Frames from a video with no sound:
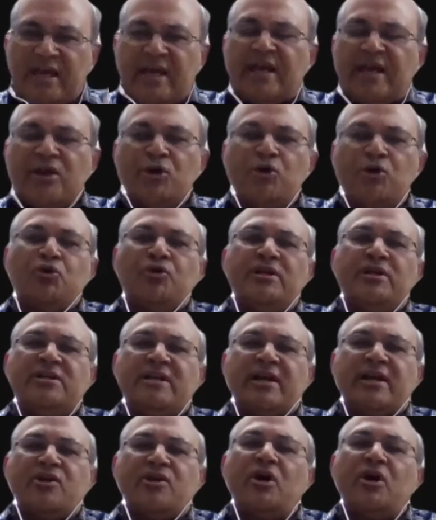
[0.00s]
into the
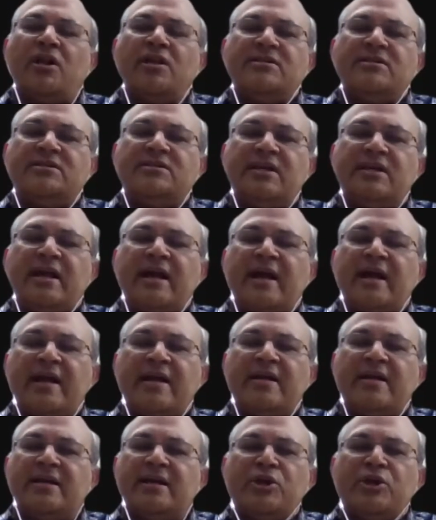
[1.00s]
technology and the
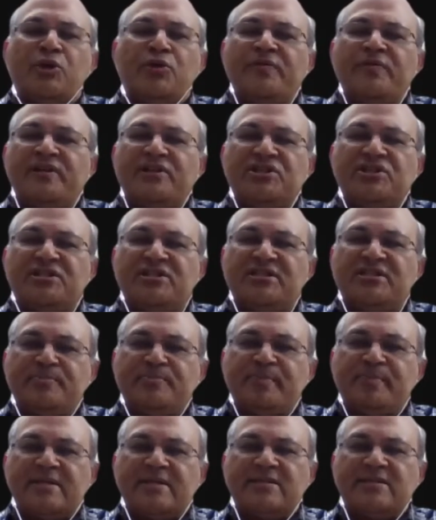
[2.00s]
innovation
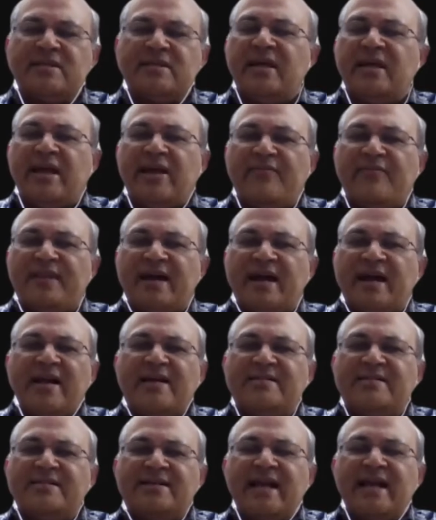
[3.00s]
space. If that
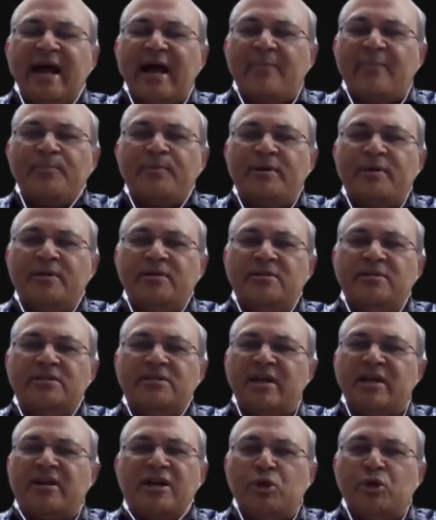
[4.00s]
doesn't happen,
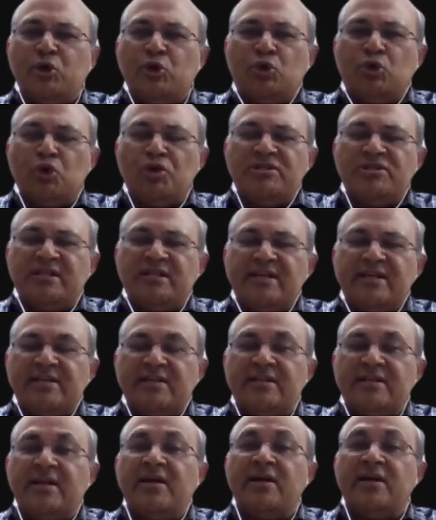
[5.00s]
generally you don't see it. The
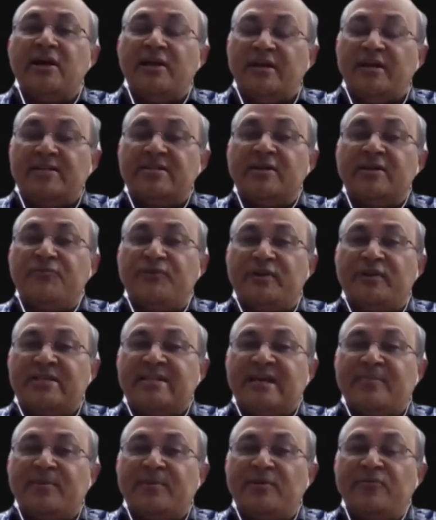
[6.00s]
reason, for
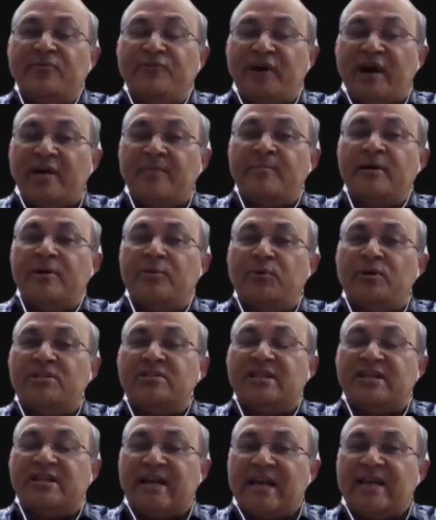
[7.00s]
example, pharma was
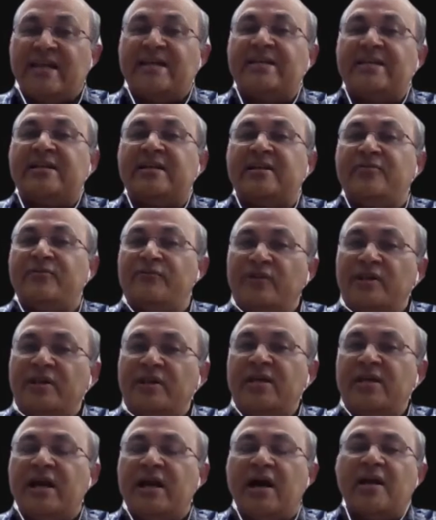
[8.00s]
relatively
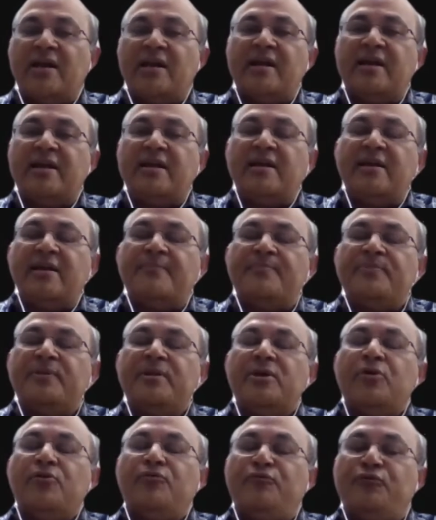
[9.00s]
R&D
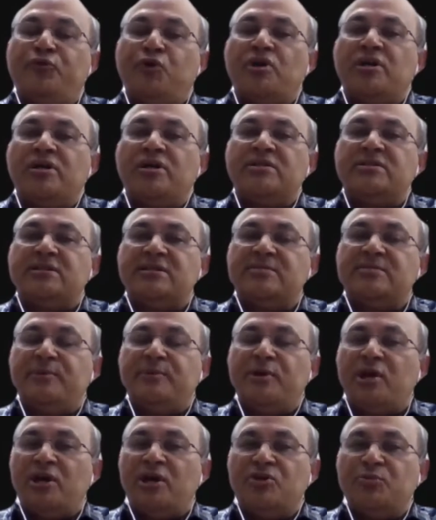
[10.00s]
focused is
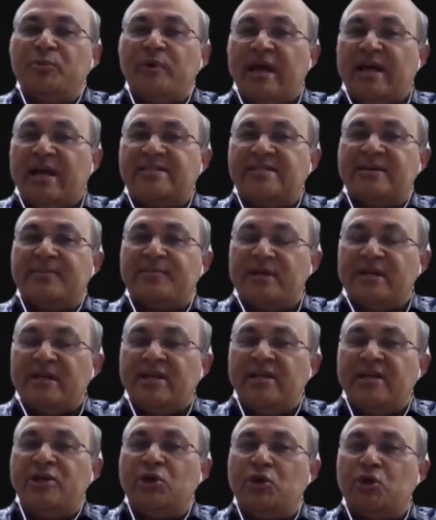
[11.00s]
because we had some really
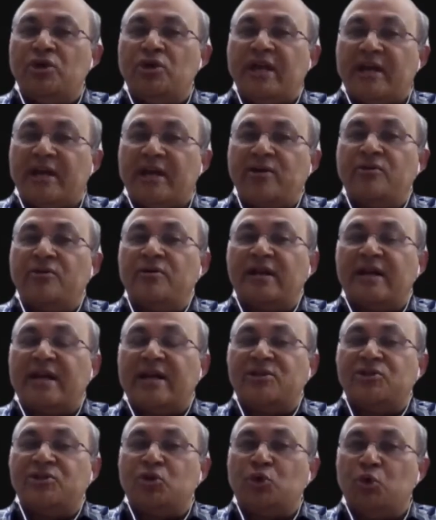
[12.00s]
good technocrats
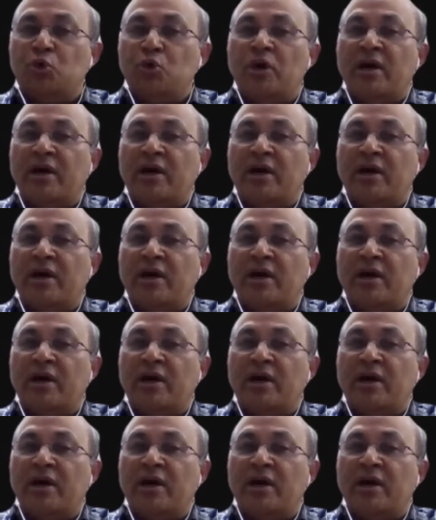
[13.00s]
who